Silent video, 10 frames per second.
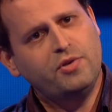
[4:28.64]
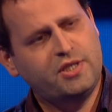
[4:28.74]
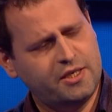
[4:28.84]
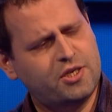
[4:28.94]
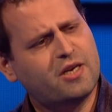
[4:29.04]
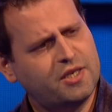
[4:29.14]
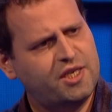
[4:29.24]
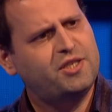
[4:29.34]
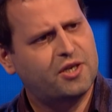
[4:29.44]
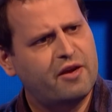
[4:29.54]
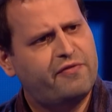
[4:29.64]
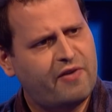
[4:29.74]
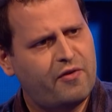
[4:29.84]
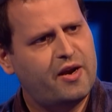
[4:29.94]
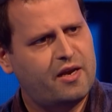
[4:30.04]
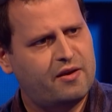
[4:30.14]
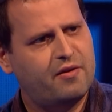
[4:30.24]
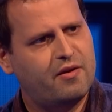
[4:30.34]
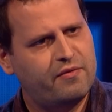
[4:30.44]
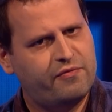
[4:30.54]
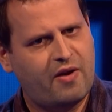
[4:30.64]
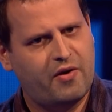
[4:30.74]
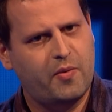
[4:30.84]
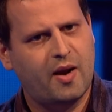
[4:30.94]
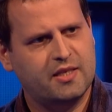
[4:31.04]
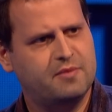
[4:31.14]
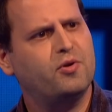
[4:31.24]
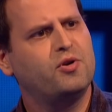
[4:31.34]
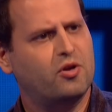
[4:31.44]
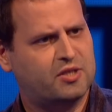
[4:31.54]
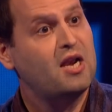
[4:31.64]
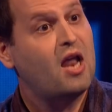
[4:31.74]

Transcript: She took it very, very well. It's important not to